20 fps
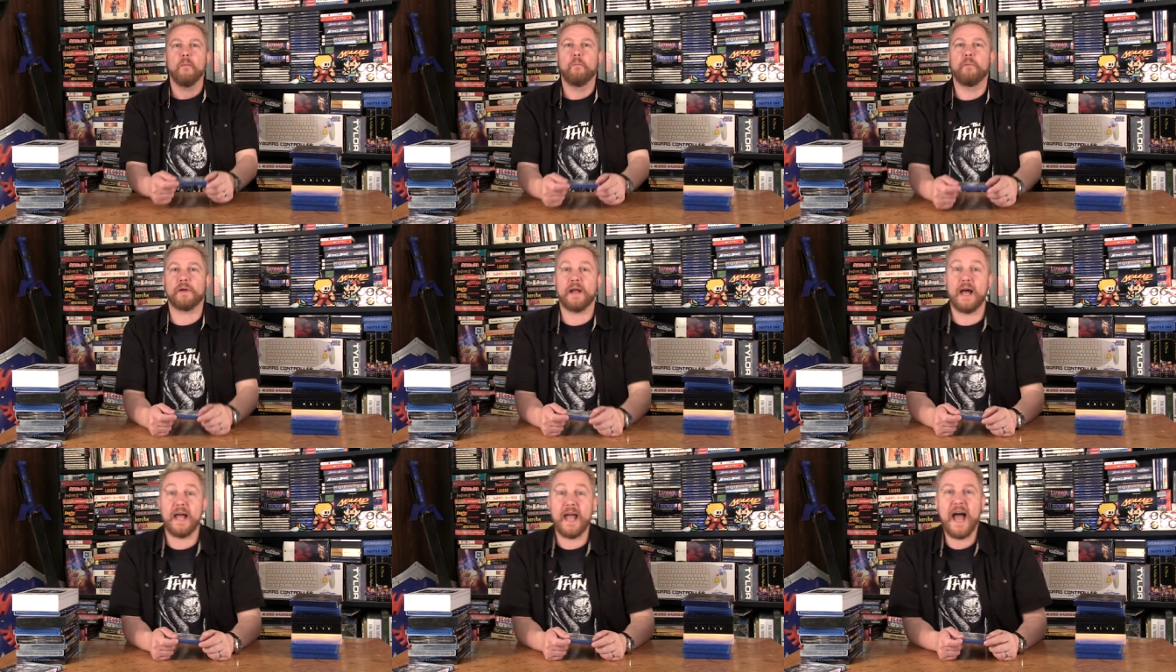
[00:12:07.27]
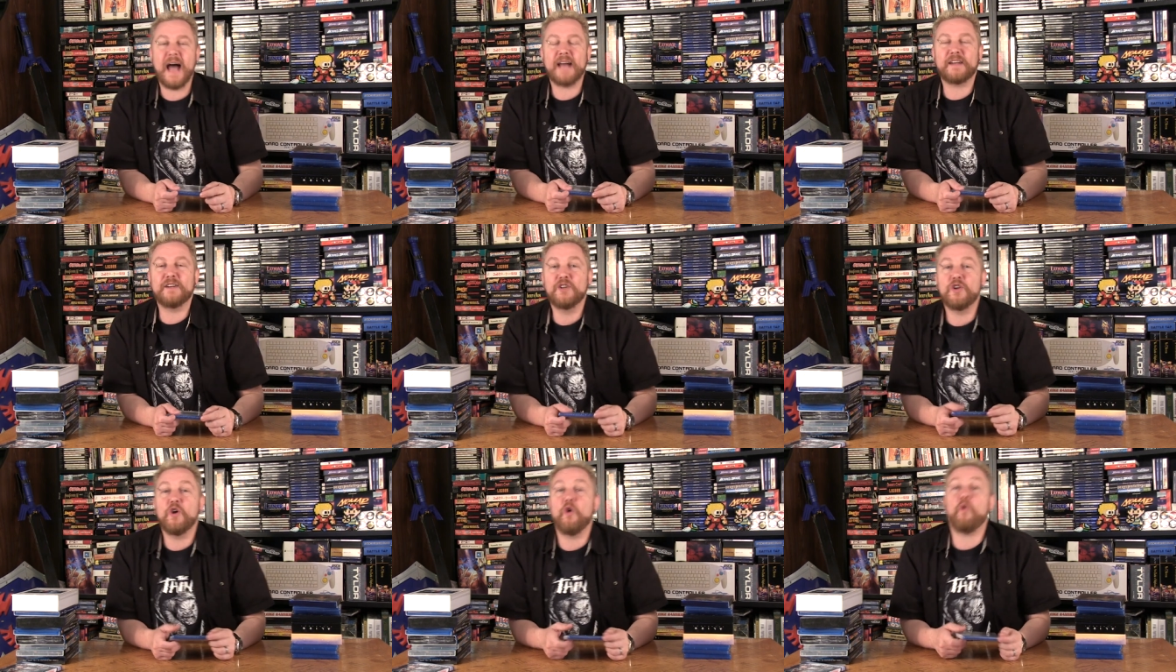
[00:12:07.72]
but I
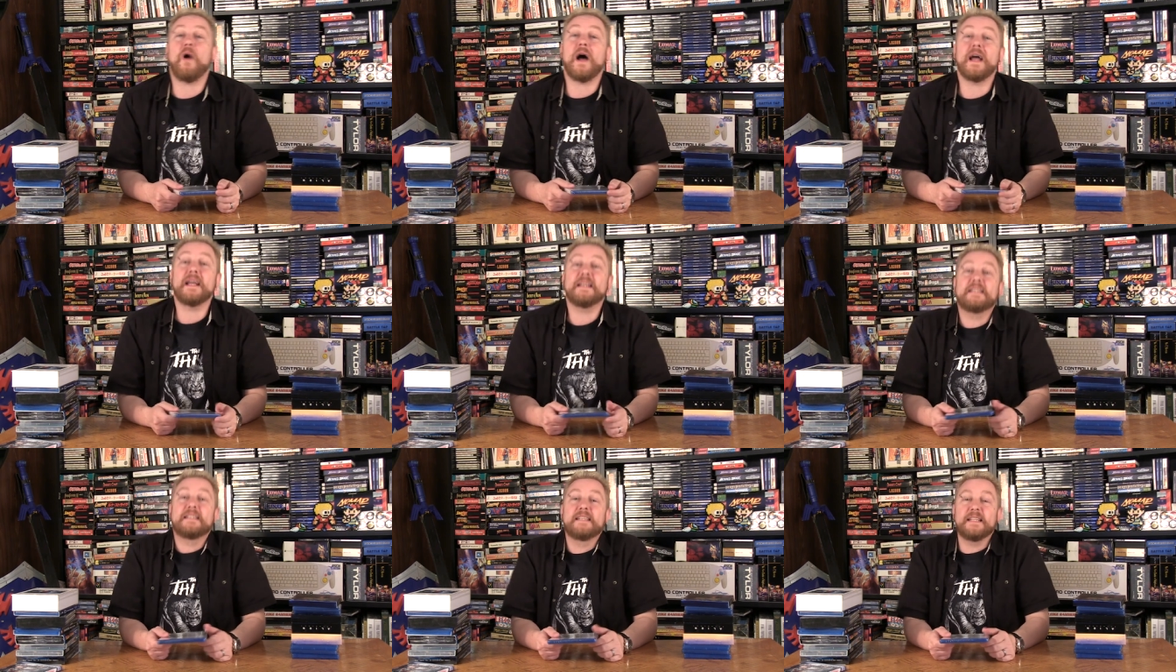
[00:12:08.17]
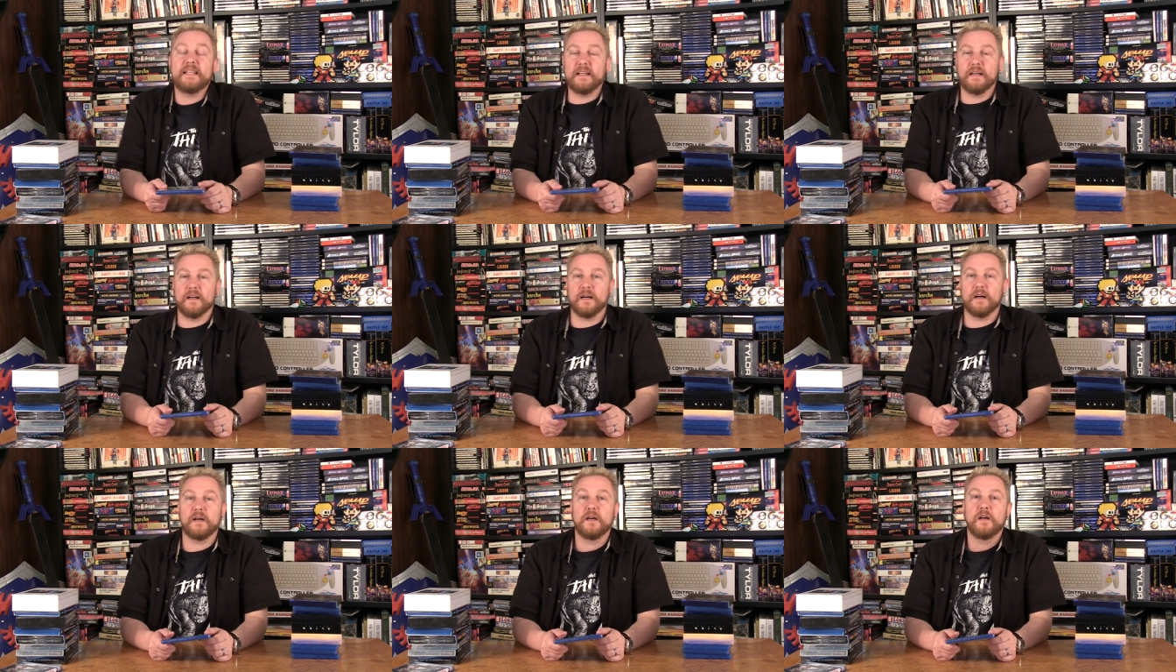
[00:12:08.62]
had no
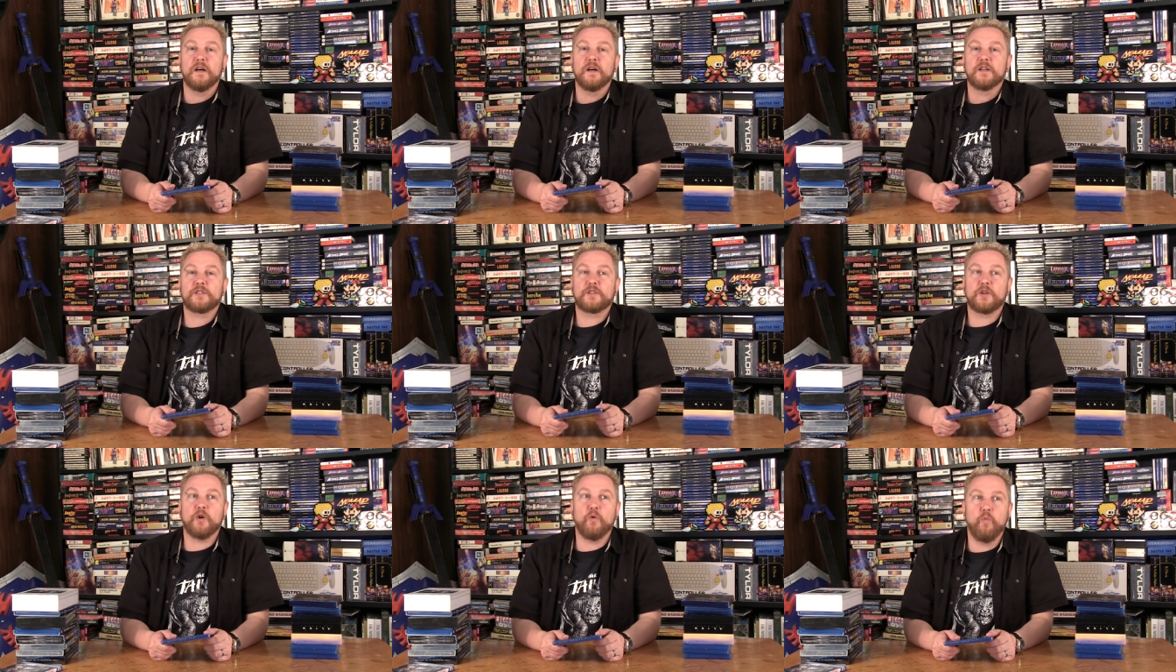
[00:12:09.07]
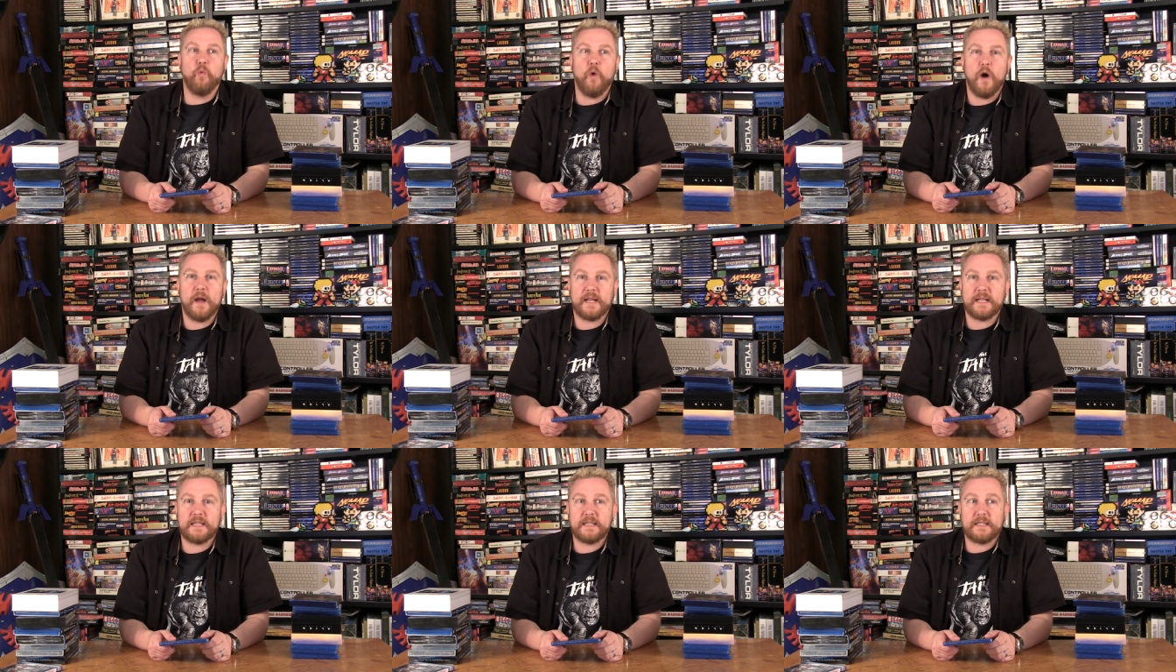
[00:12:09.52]
idea to
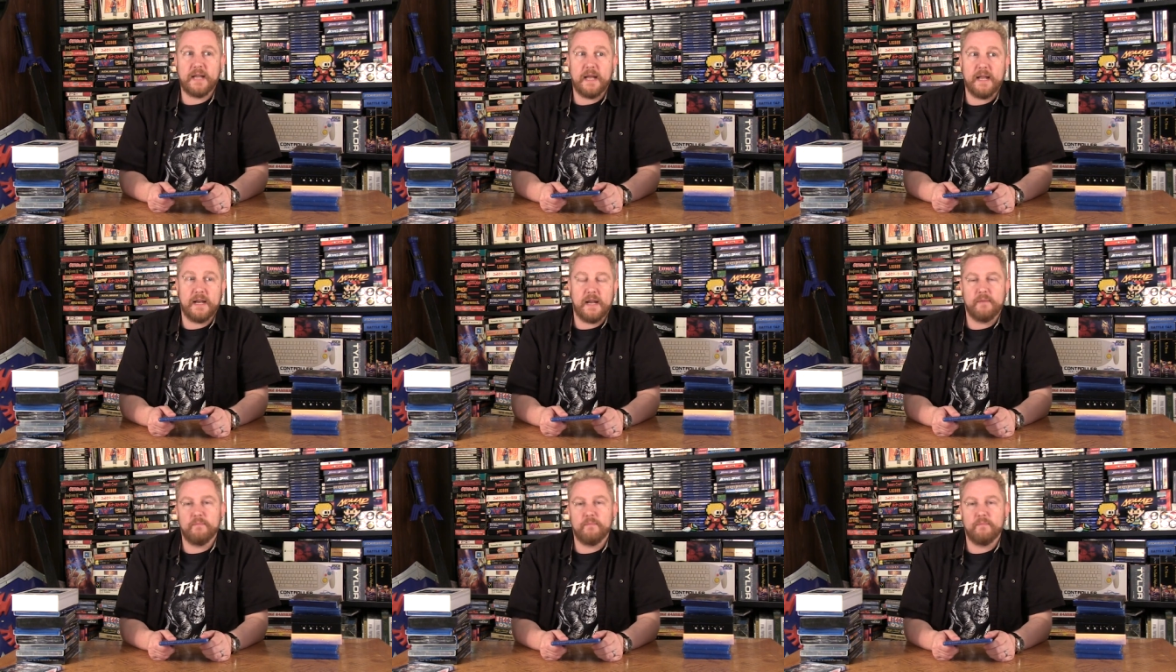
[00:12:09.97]
what extent.